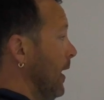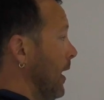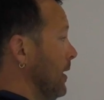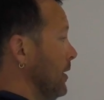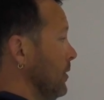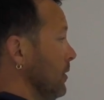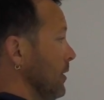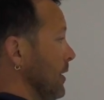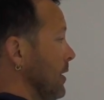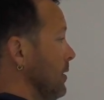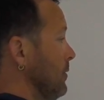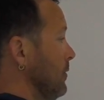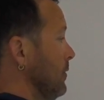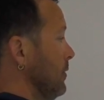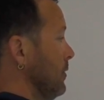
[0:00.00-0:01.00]
and you
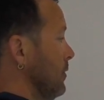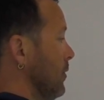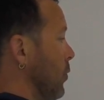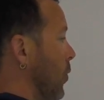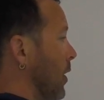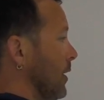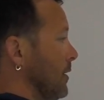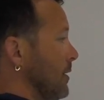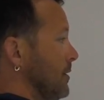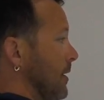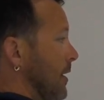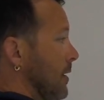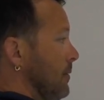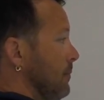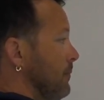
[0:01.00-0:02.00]
leave the 1 and the
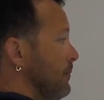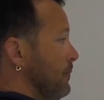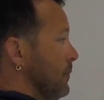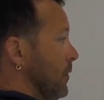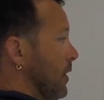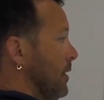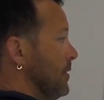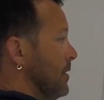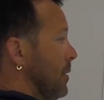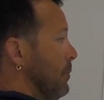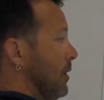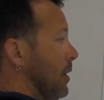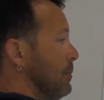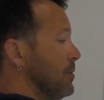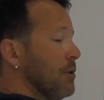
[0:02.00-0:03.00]
10. Okay, so that
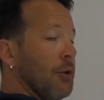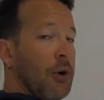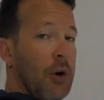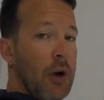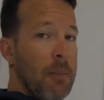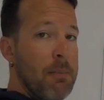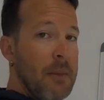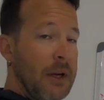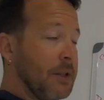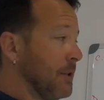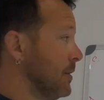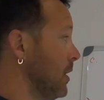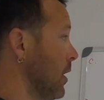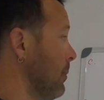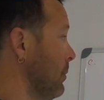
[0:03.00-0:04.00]
becomes your
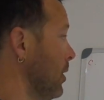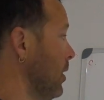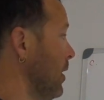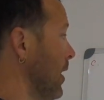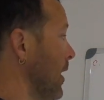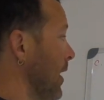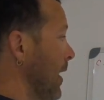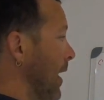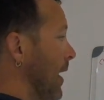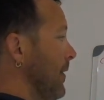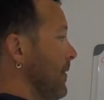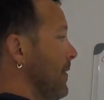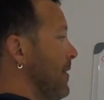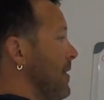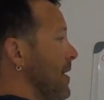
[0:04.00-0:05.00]
mixed number,
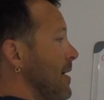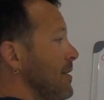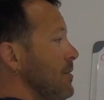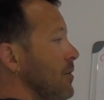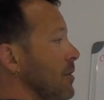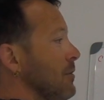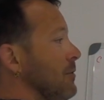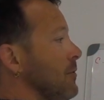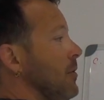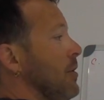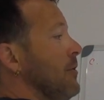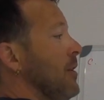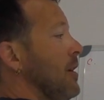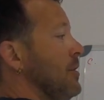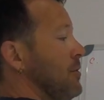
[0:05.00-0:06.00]
and then you
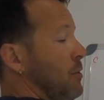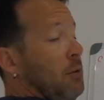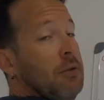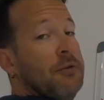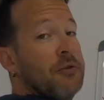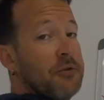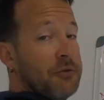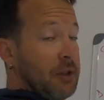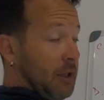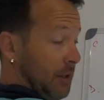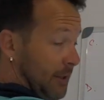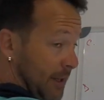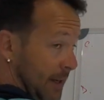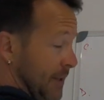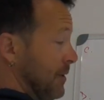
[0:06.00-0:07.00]
convert that to a
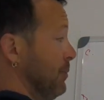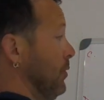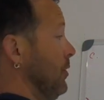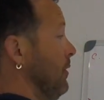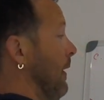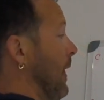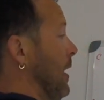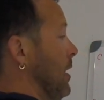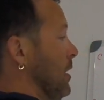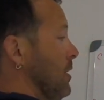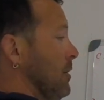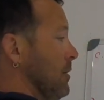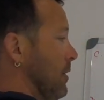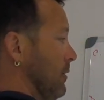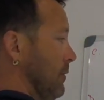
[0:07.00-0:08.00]
decimal.
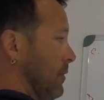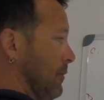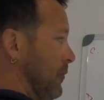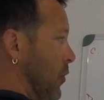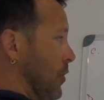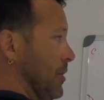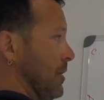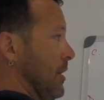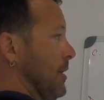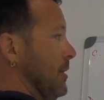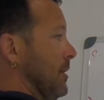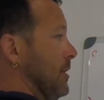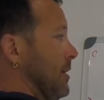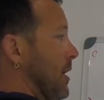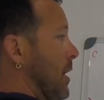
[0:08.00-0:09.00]
The 4 stays the
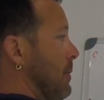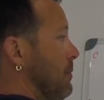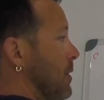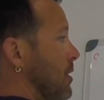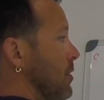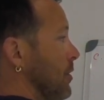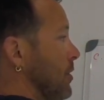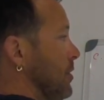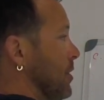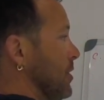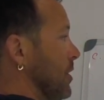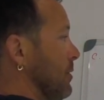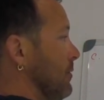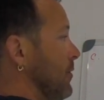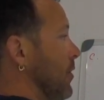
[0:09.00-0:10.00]
same. You're
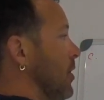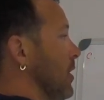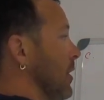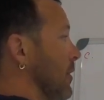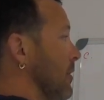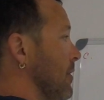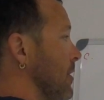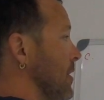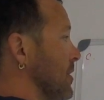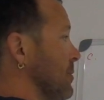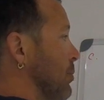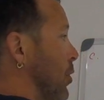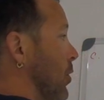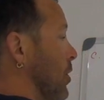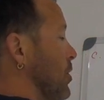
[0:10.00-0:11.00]
just converting this
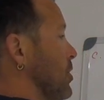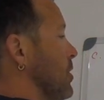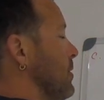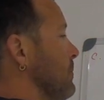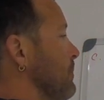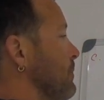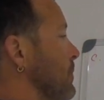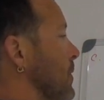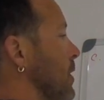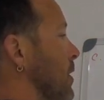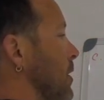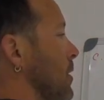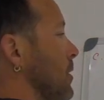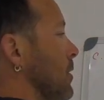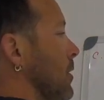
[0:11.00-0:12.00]
portion
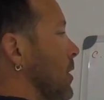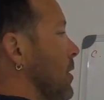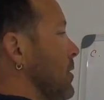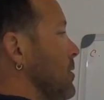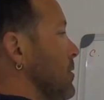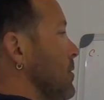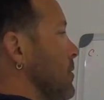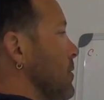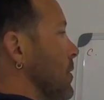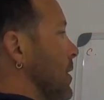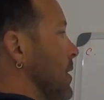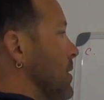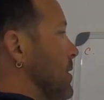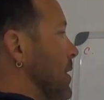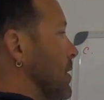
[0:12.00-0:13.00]
okay, to
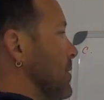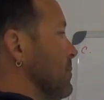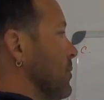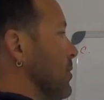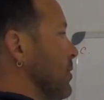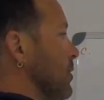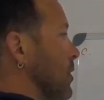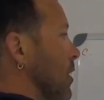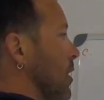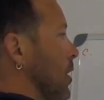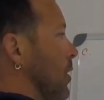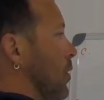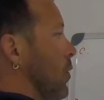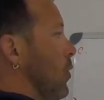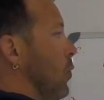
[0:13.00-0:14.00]
a decimal
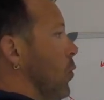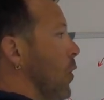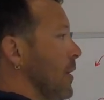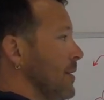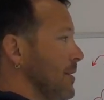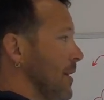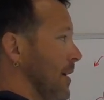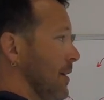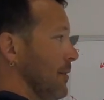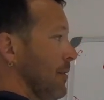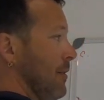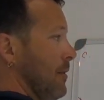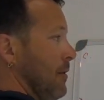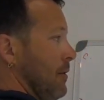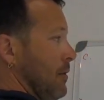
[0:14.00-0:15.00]

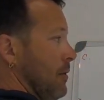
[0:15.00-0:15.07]
1/10,